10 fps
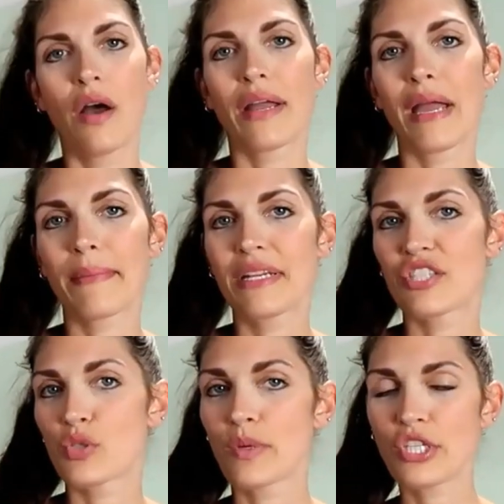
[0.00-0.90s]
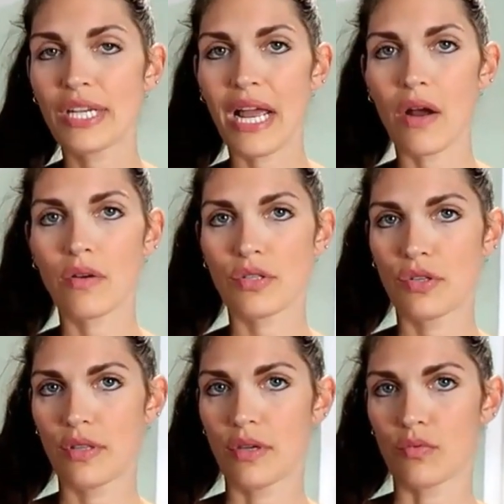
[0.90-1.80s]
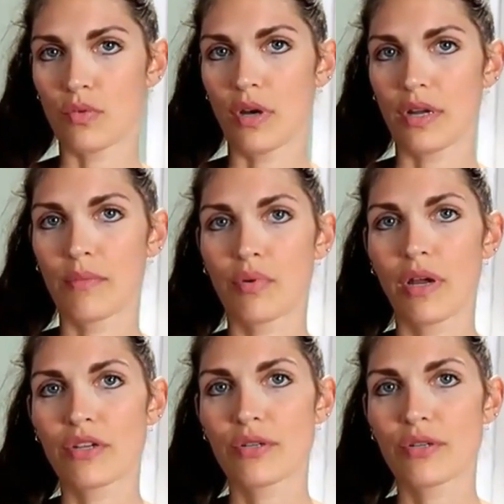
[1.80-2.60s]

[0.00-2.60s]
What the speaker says: Okay, I'm going to switch it out to the rug brush